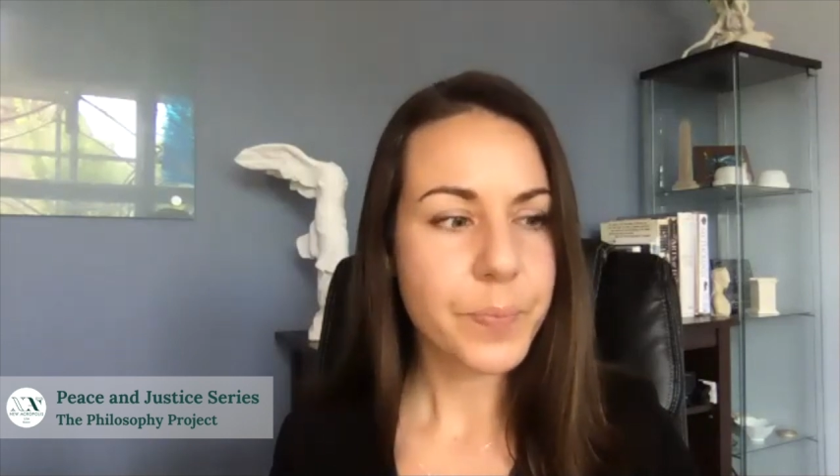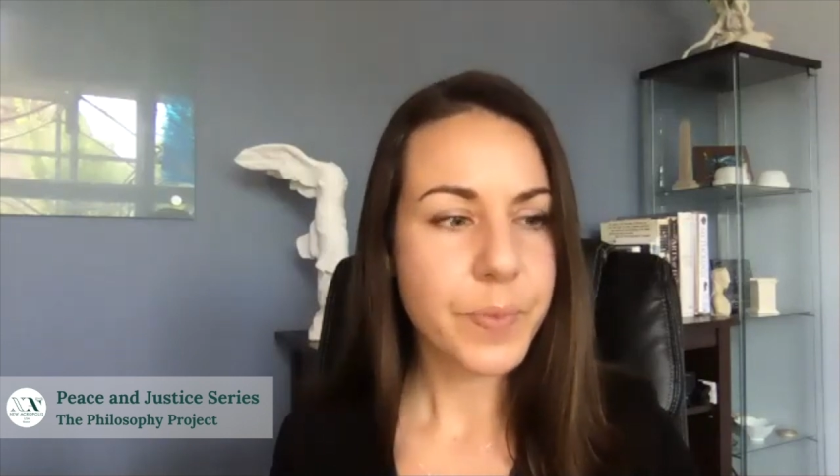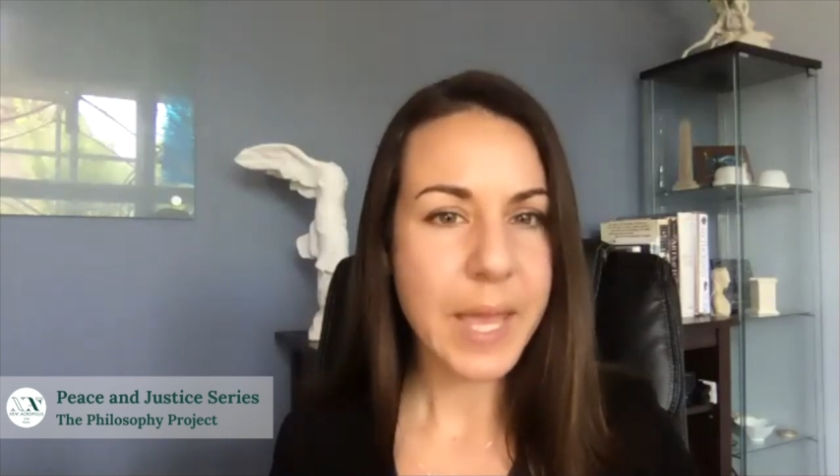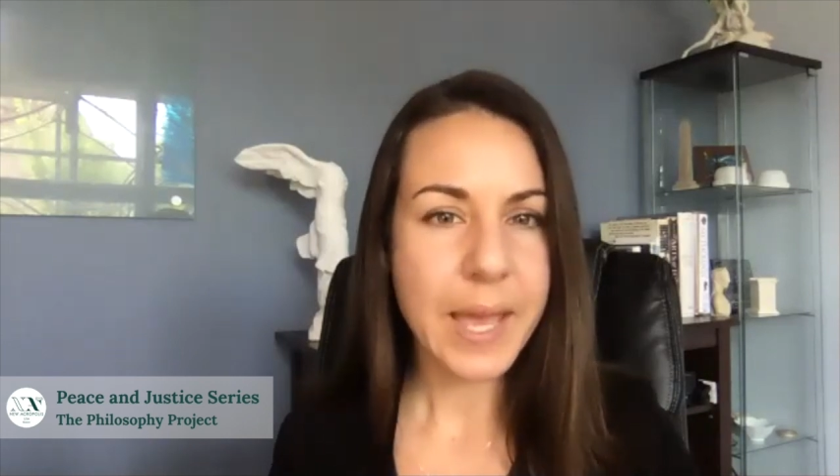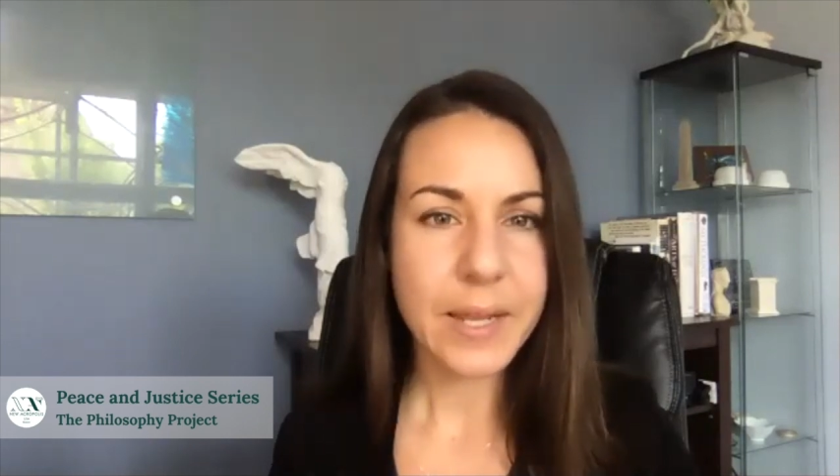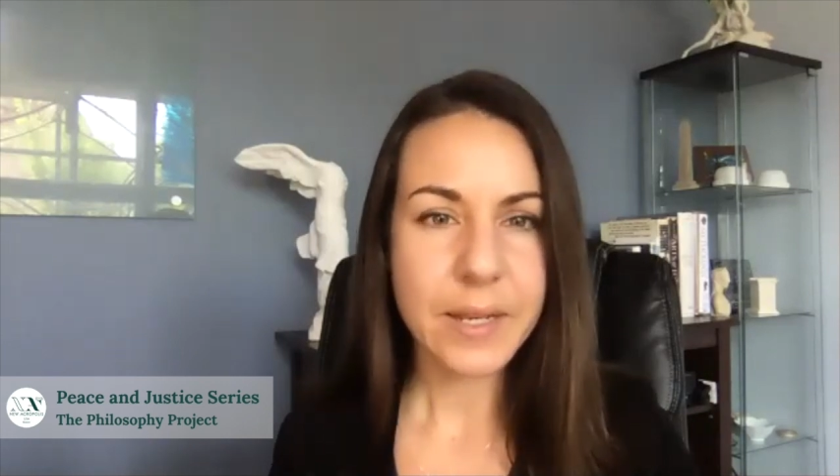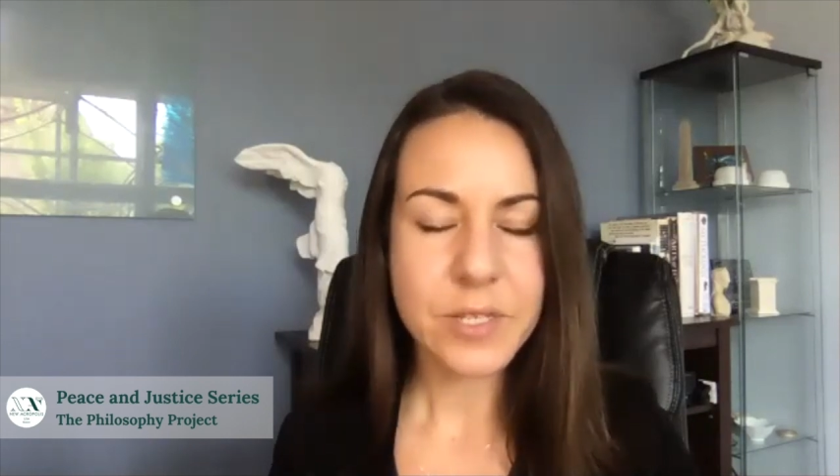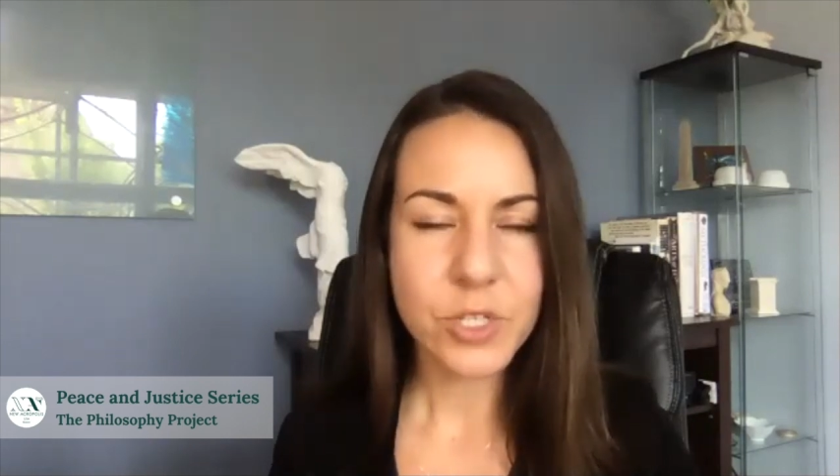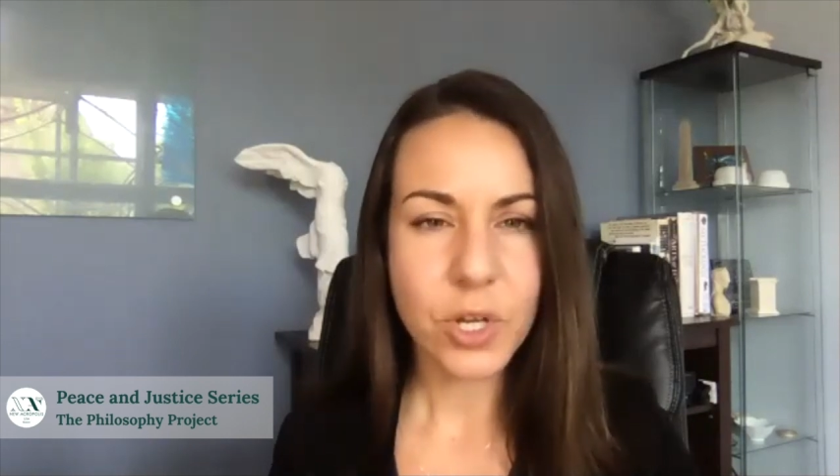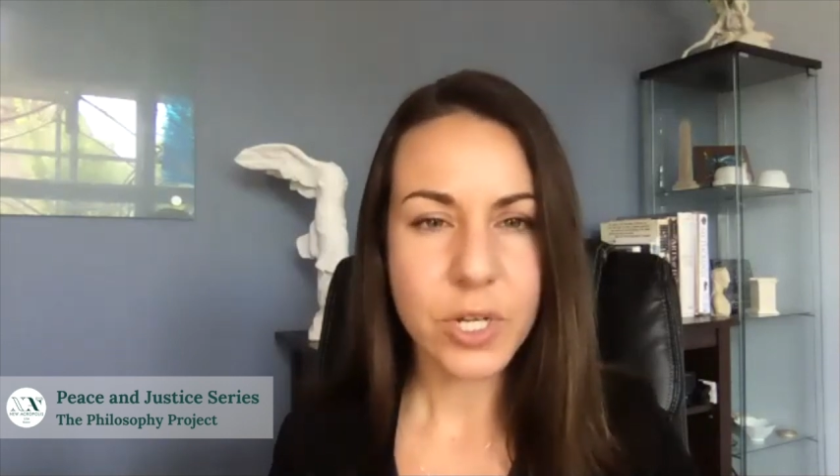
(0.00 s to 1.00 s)
that
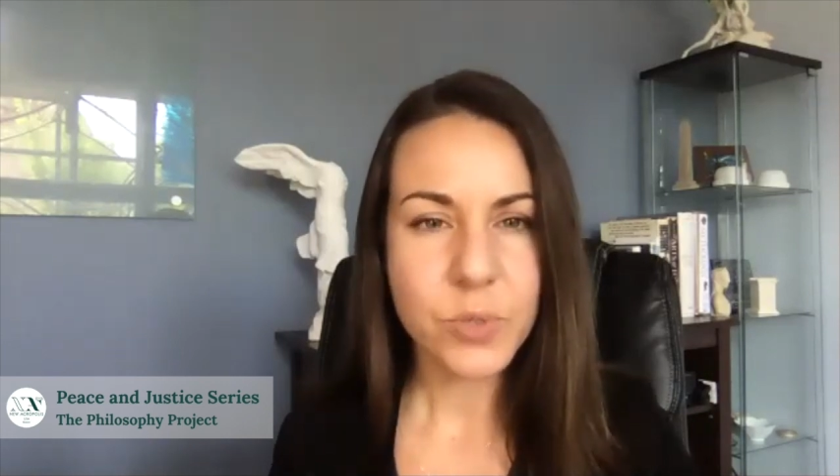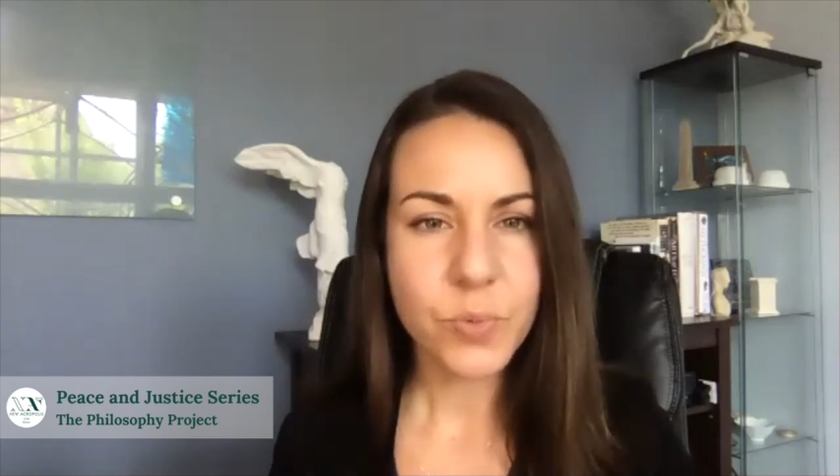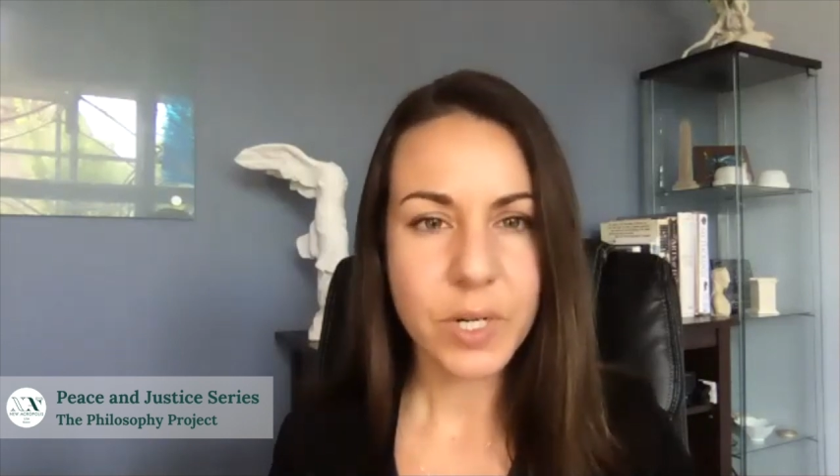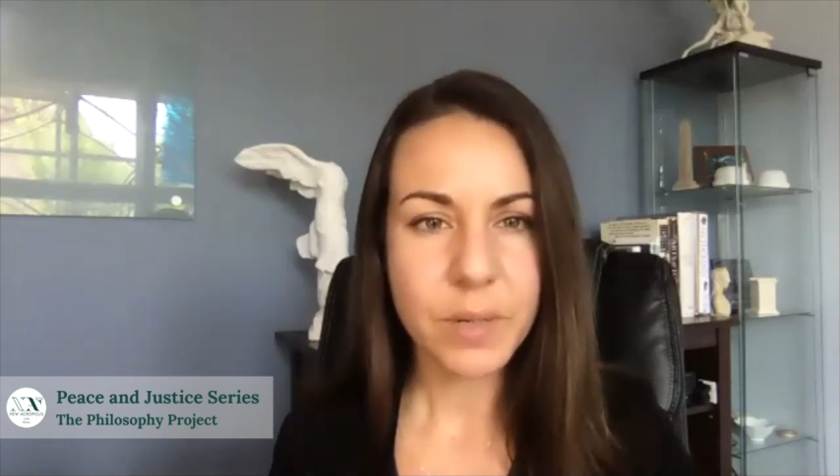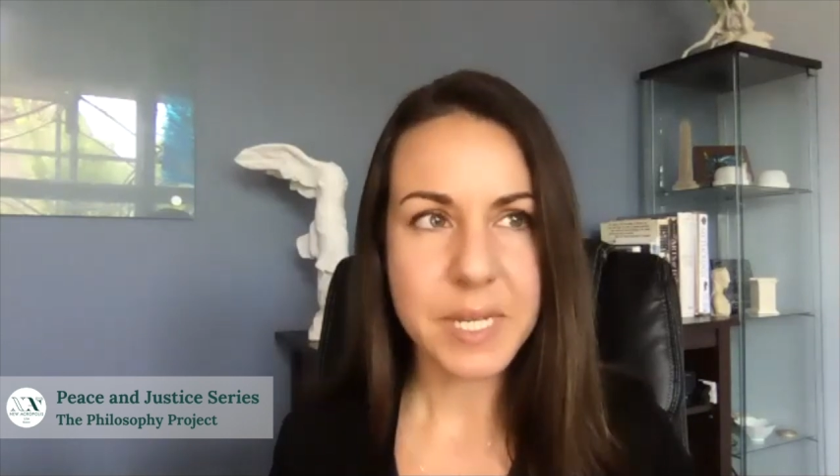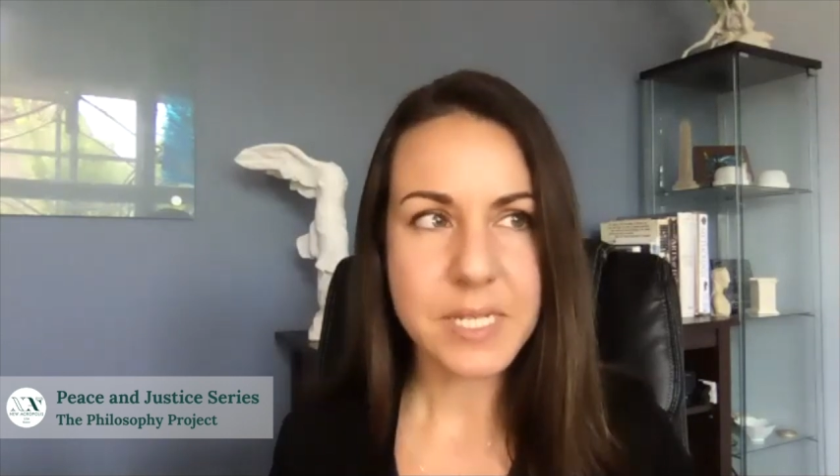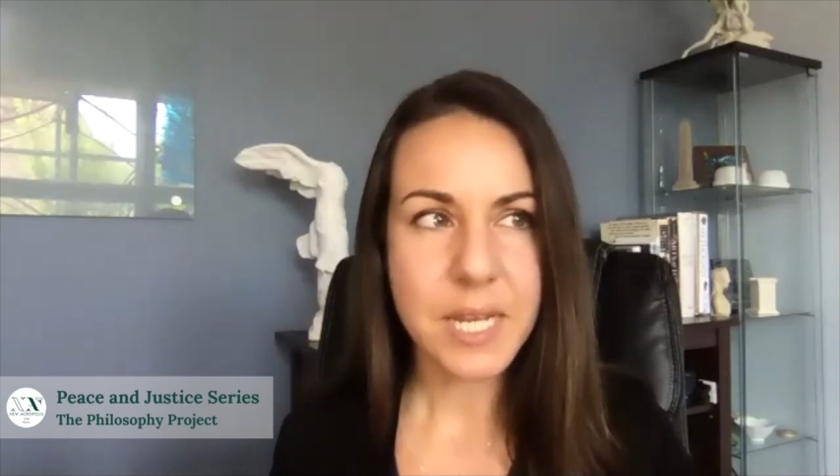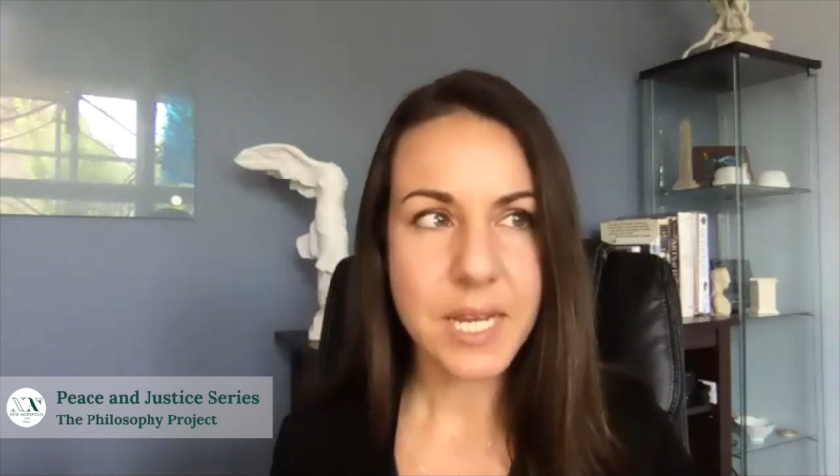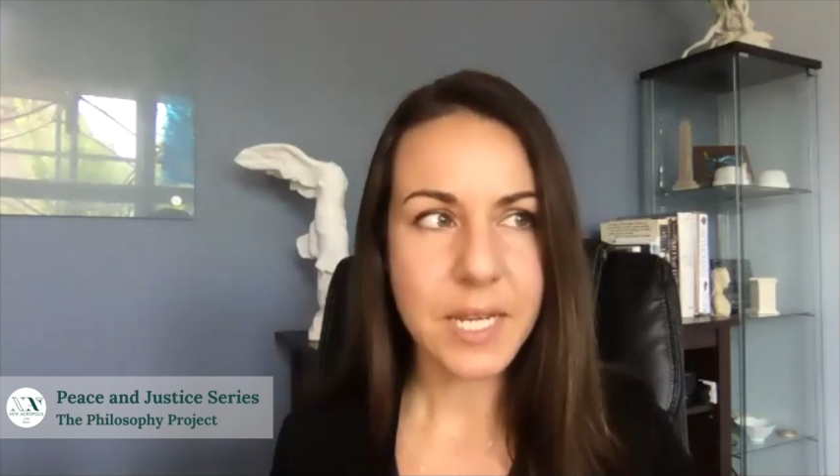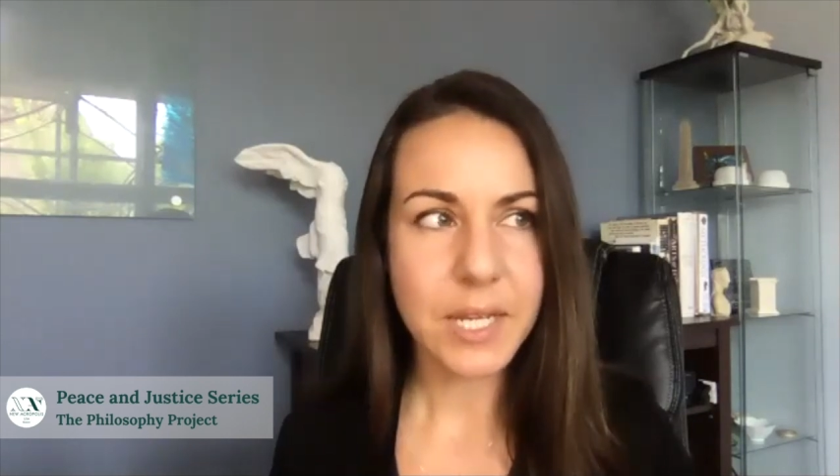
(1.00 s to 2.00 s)
as long as we're
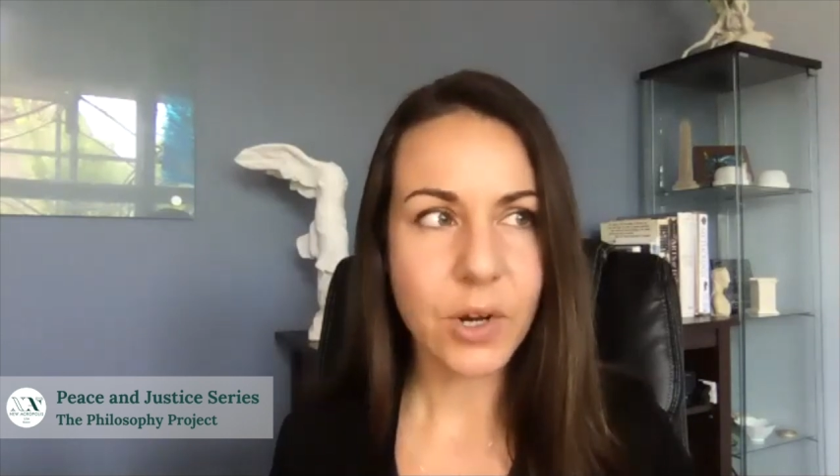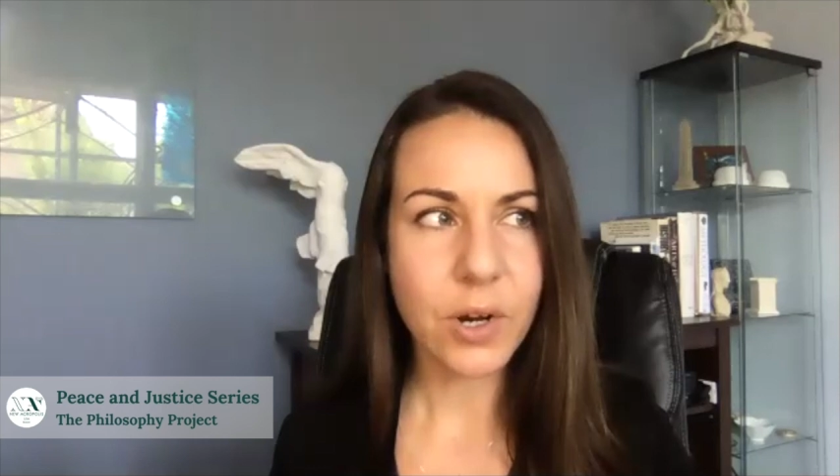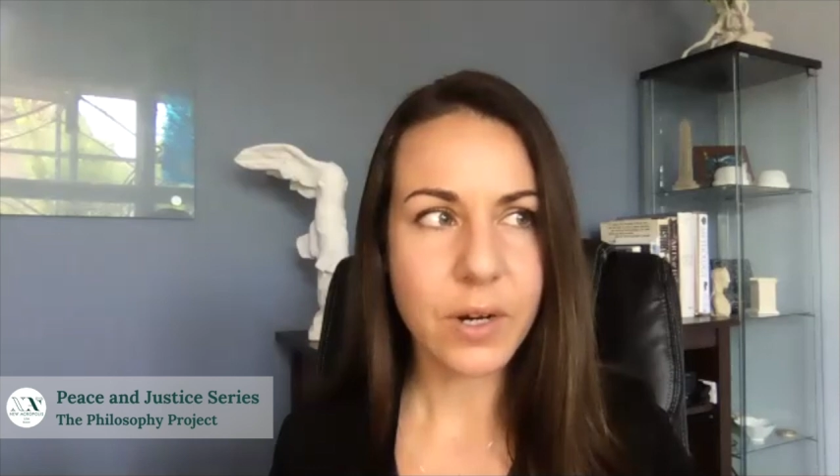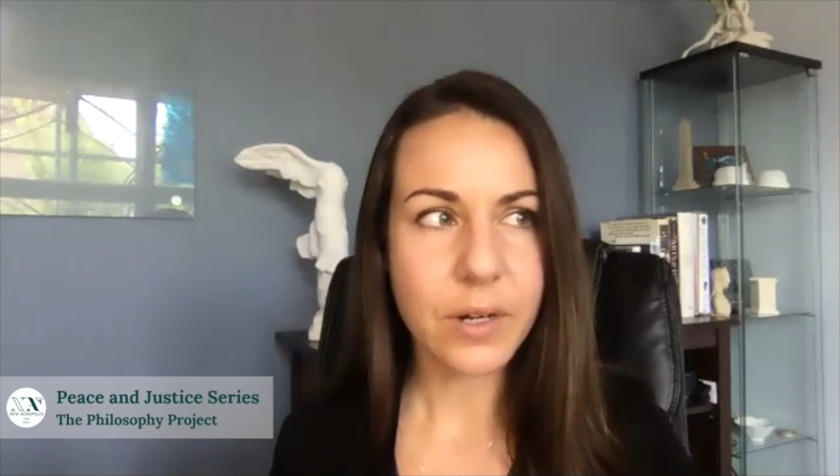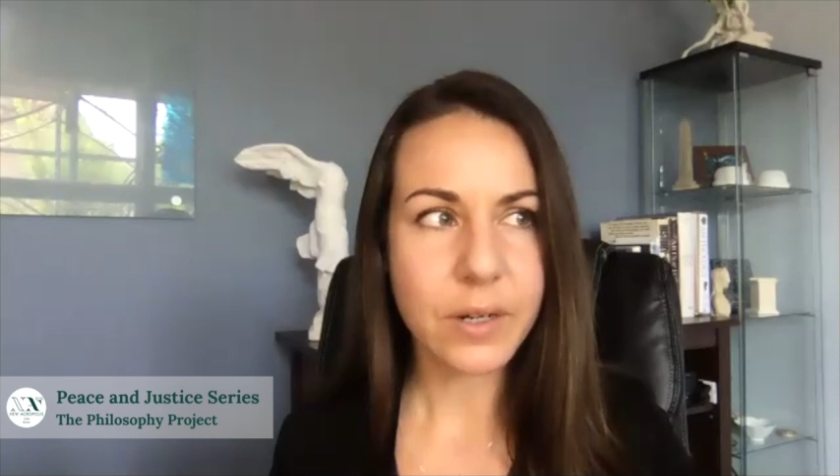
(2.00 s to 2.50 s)
maintaining our